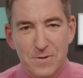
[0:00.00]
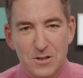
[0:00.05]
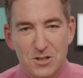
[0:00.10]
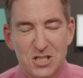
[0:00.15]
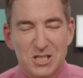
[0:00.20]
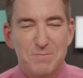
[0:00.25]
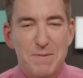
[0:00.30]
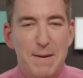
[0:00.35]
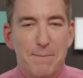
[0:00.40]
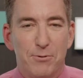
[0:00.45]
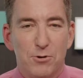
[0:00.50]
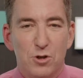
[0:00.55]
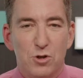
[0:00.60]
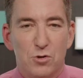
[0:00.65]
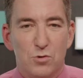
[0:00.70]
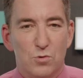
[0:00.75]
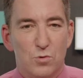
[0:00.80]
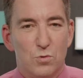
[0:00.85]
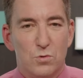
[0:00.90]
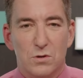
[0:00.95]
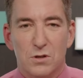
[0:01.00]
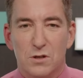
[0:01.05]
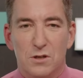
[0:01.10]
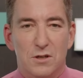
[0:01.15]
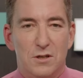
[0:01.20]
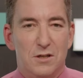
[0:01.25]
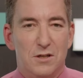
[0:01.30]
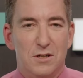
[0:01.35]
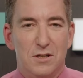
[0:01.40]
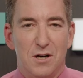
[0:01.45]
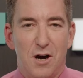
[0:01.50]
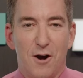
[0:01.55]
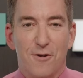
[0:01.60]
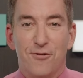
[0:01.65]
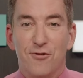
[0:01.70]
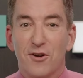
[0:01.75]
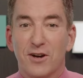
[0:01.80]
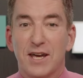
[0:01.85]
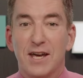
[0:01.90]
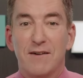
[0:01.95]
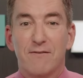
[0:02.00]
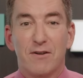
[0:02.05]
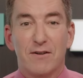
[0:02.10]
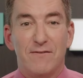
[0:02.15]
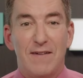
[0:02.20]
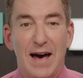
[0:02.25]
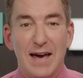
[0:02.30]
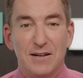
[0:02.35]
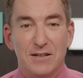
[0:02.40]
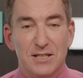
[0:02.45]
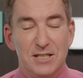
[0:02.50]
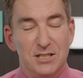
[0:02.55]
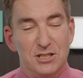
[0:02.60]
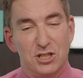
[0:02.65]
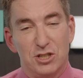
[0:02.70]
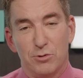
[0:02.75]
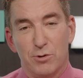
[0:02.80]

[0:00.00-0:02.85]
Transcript: Just people who are looking for violence,